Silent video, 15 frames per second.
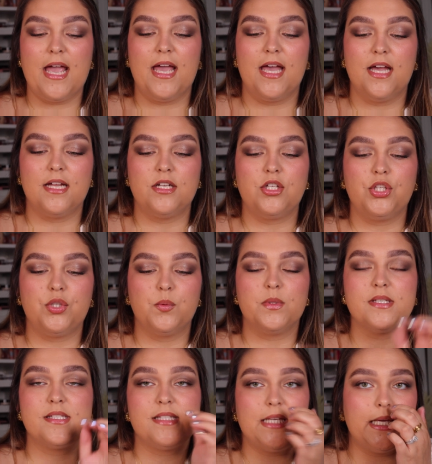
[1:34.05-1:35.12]
and you
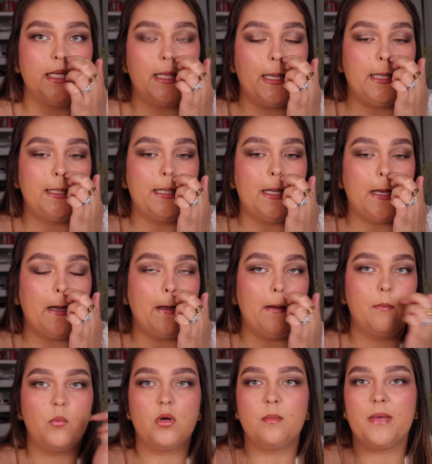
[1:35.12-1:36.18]
will see it in
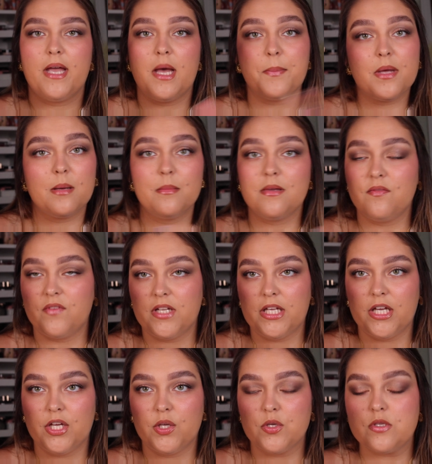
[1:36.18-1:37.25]
one of my upcoming
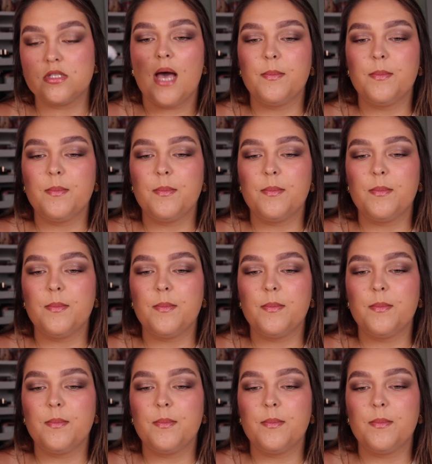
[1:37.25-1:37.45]
videos.